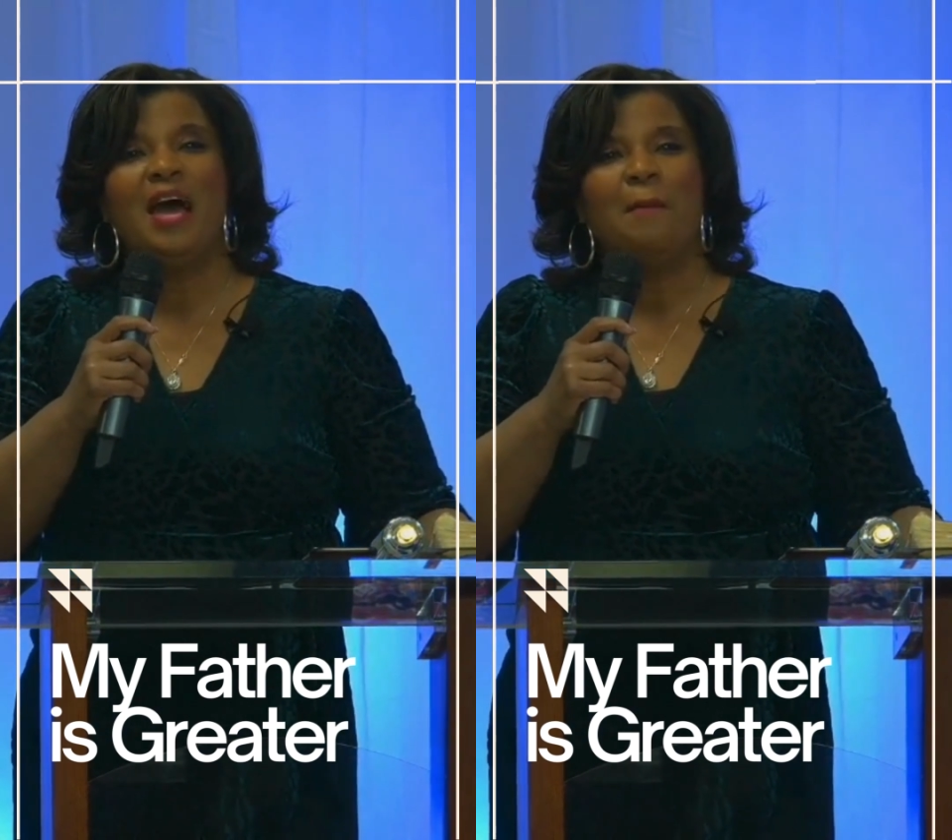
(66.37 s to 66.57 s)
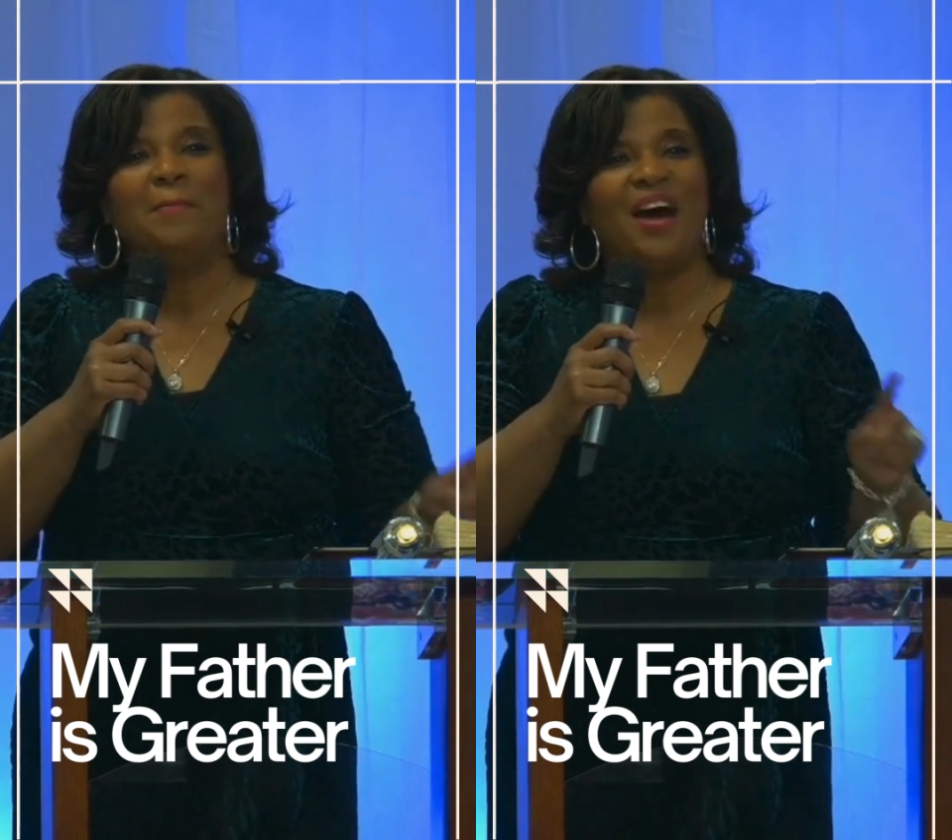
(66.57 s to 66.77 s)

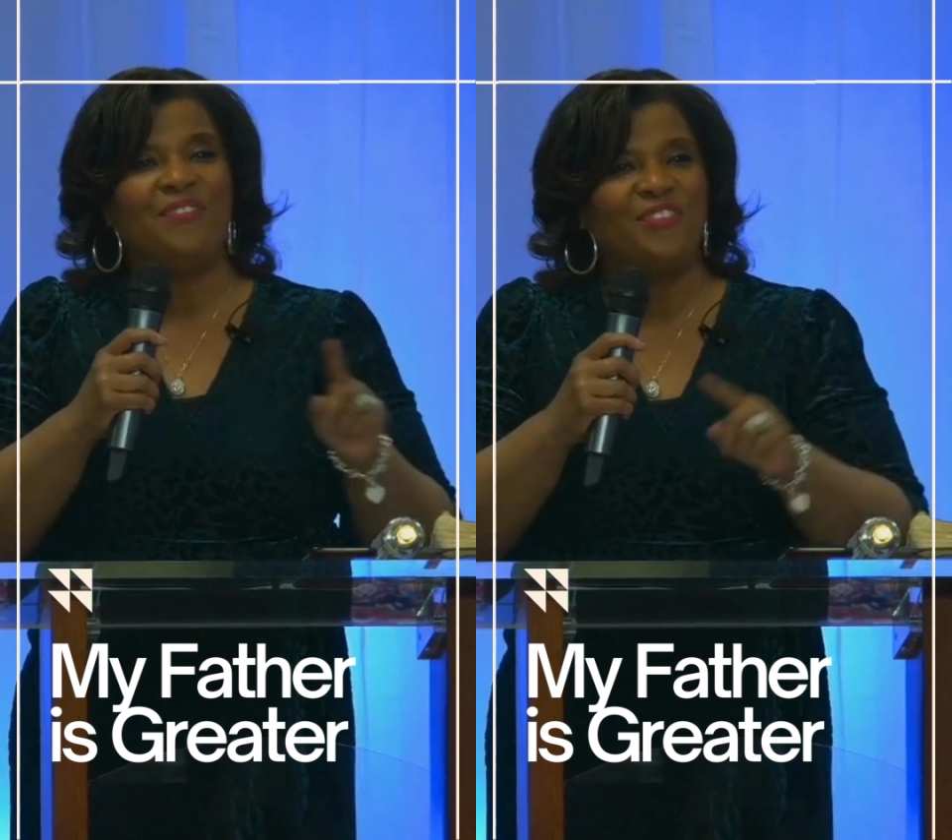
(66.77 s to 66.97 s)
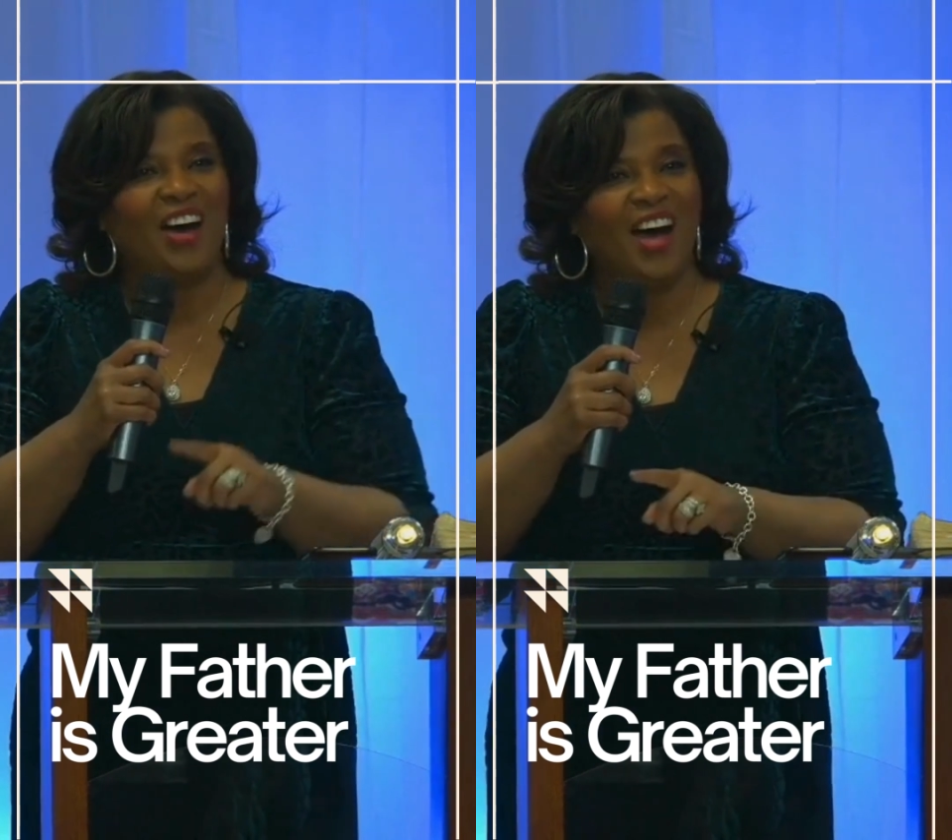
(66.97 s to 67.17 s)
My
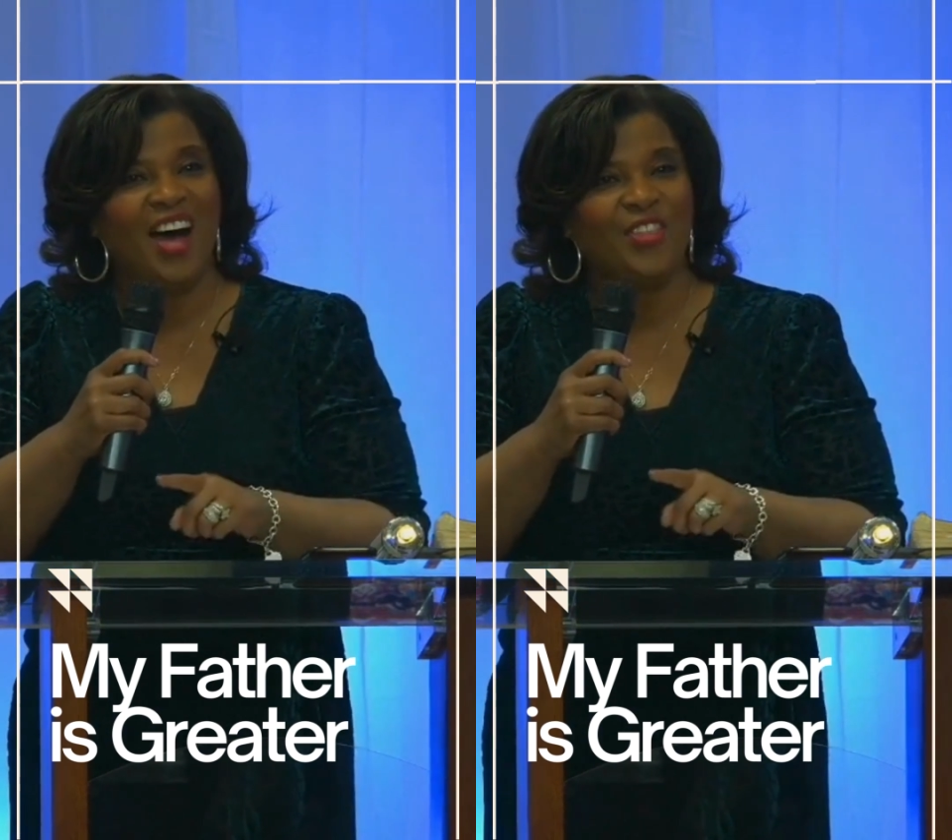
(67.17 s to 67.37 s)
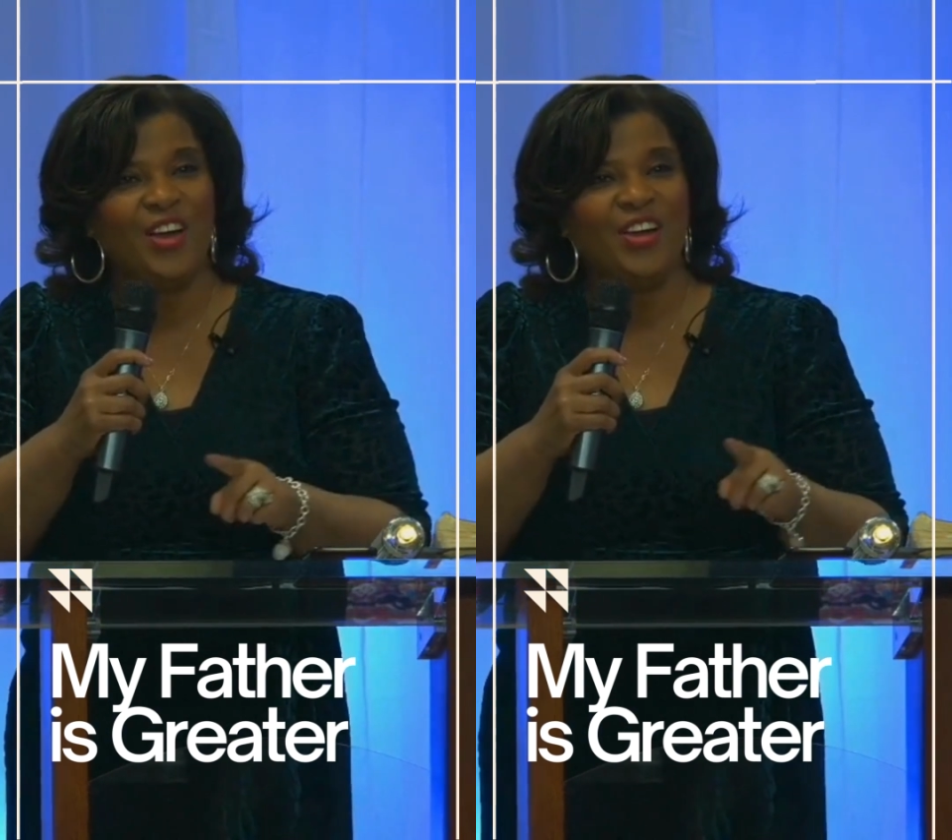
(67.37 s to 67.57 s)

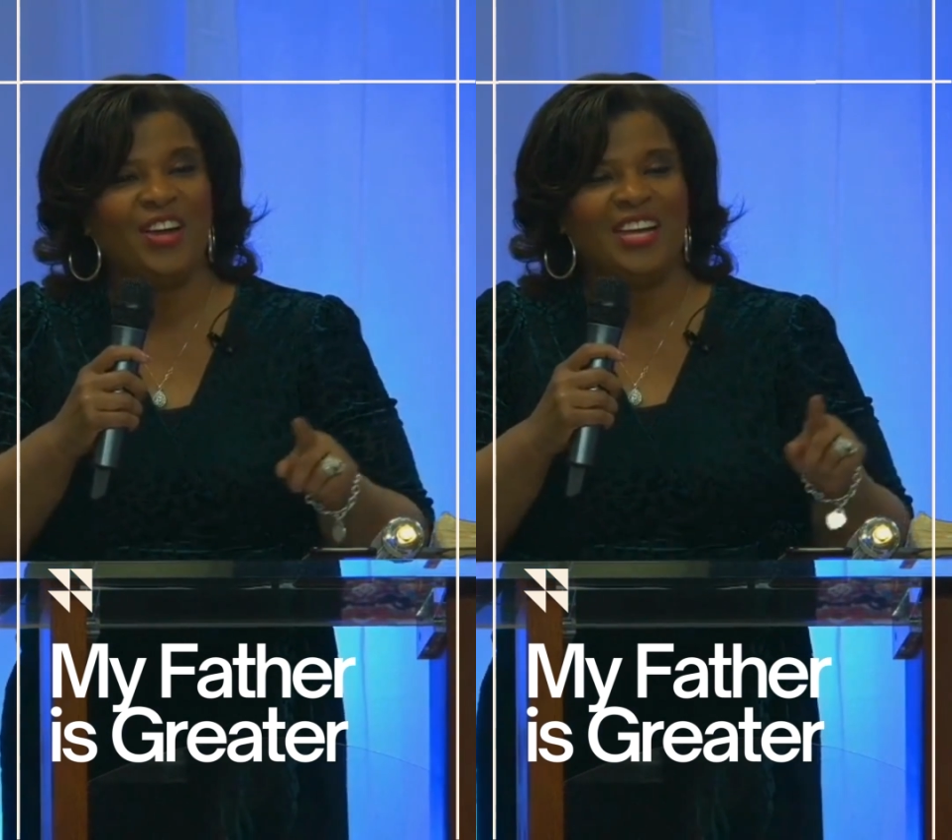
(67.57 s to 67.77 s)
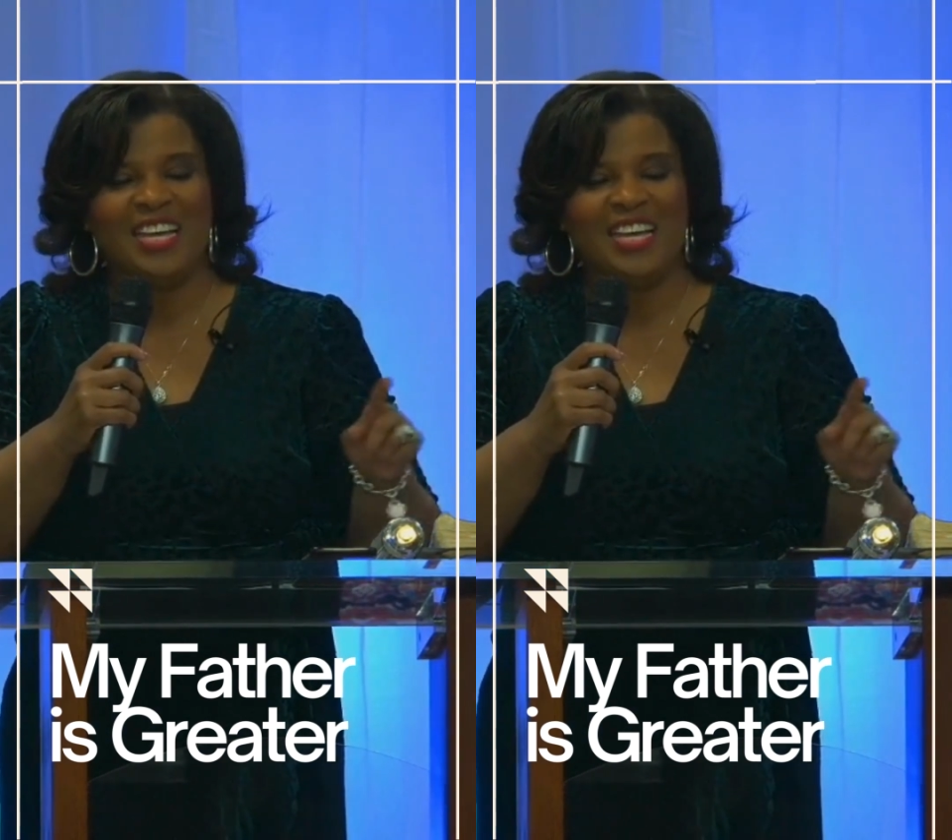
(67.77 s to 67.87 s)
Father